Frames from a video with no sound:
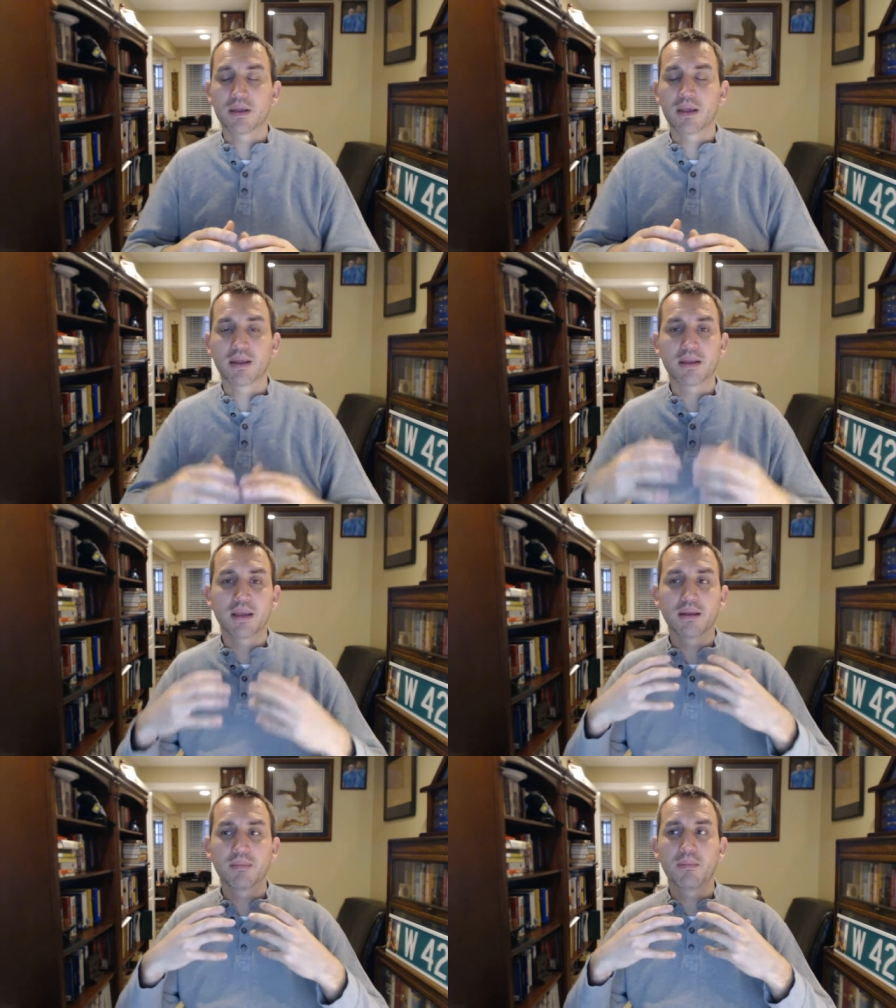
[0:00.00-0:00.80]
It,
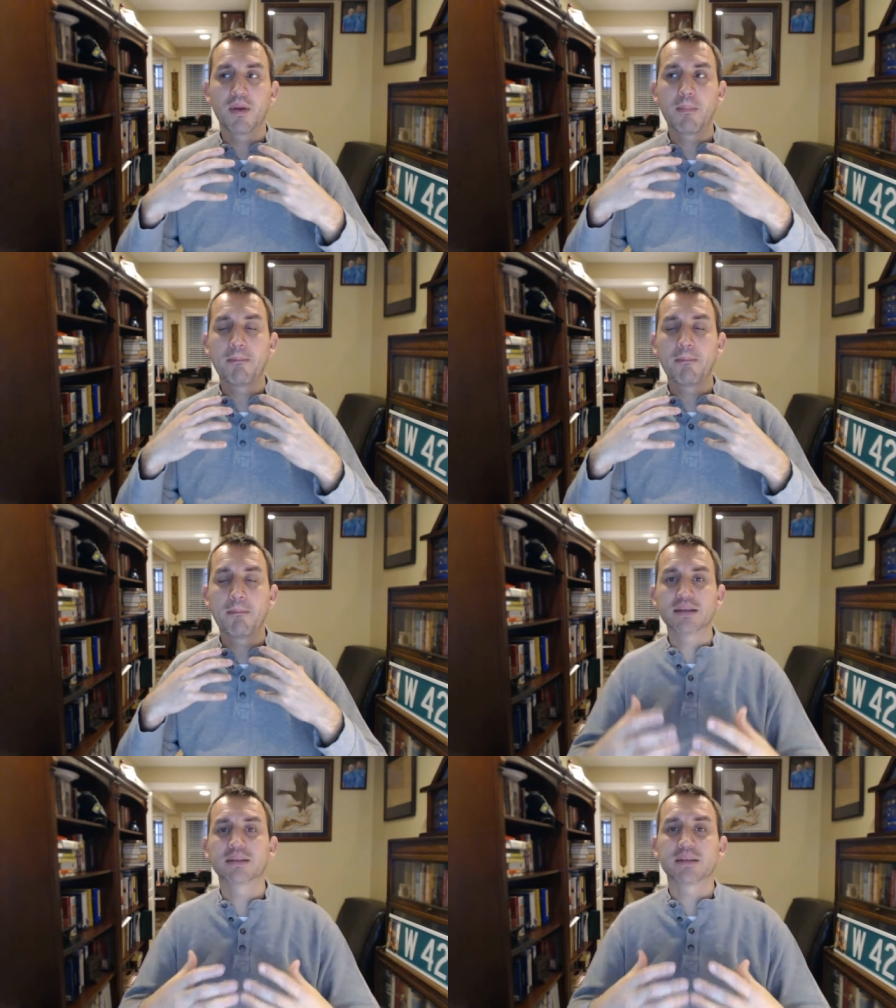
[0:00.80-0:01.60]
it, it
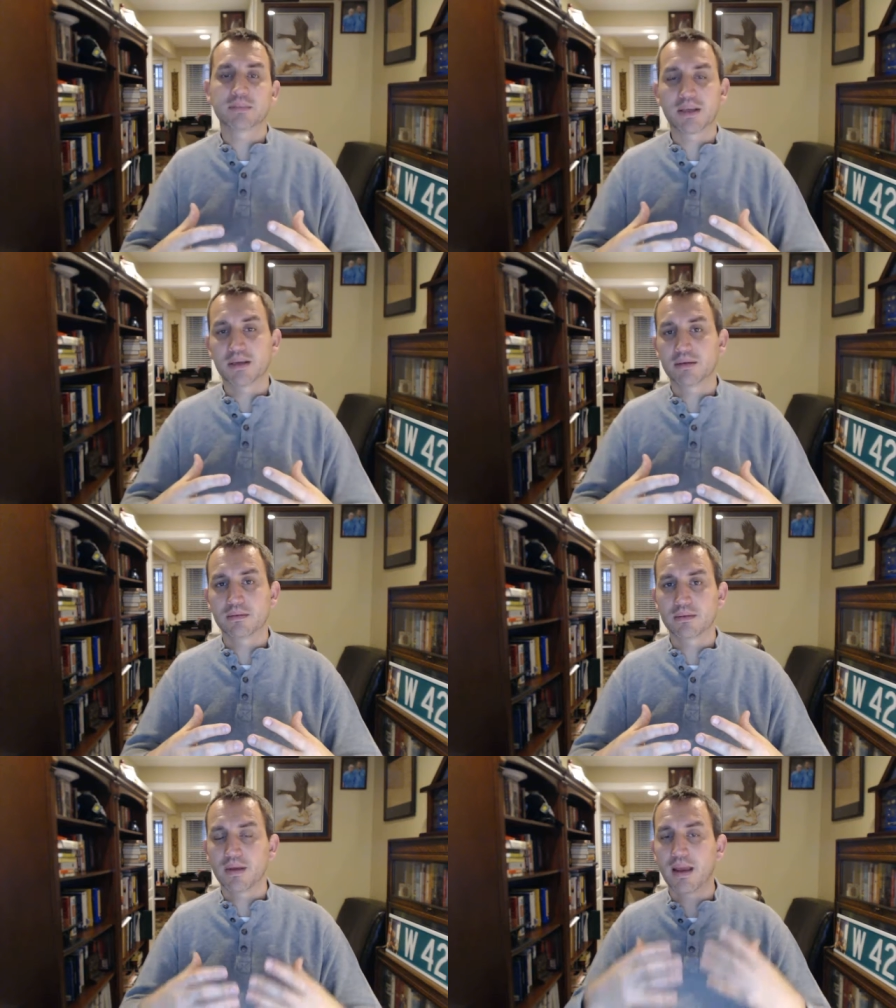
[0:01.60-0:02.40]
amazes me
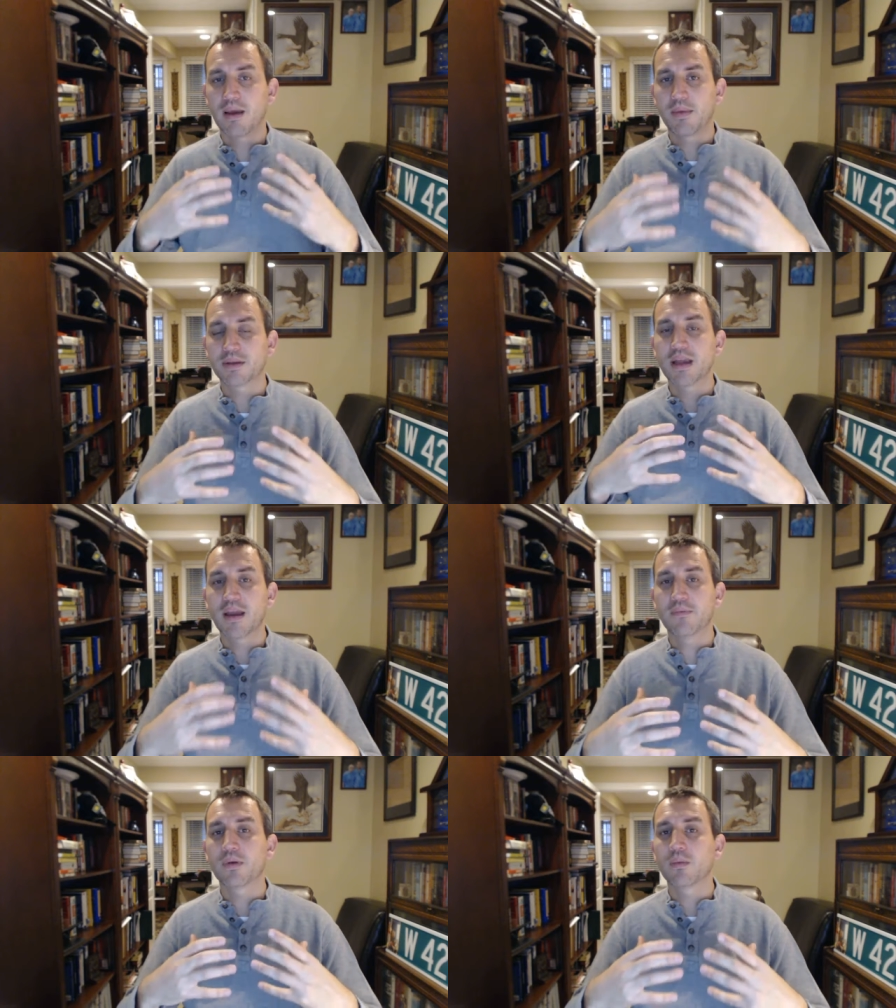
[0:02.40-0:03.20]
how much
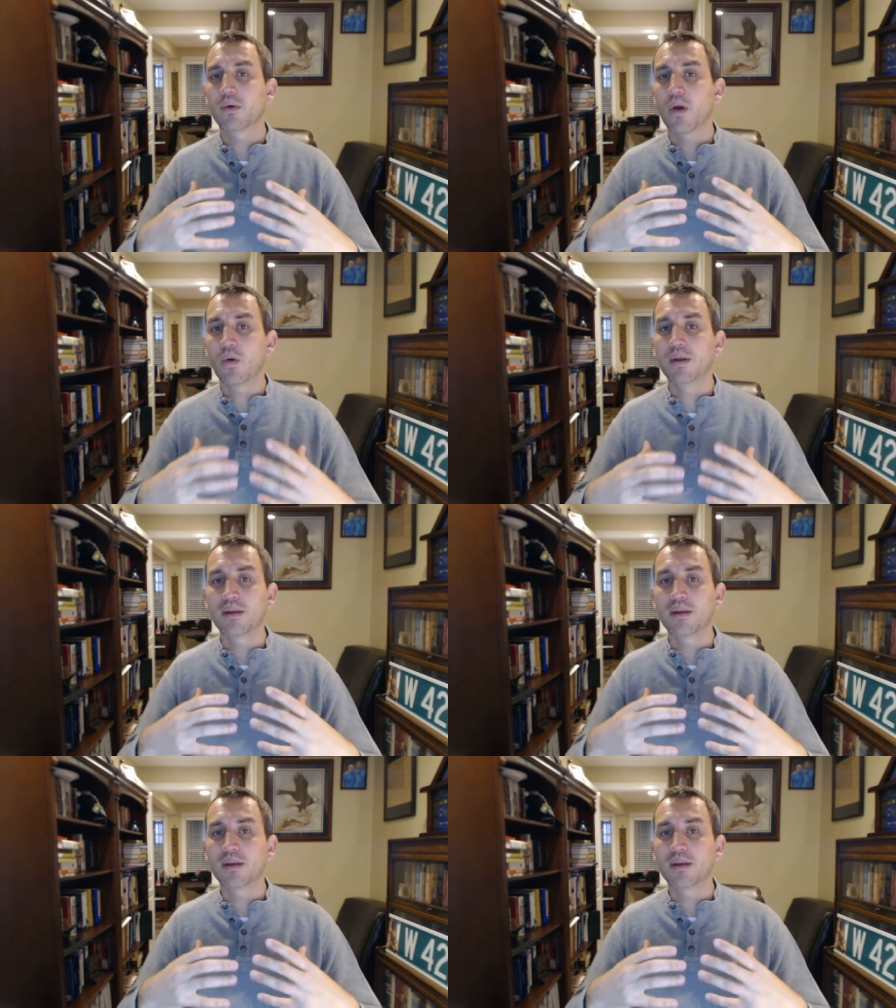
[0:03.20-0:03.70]
effort will go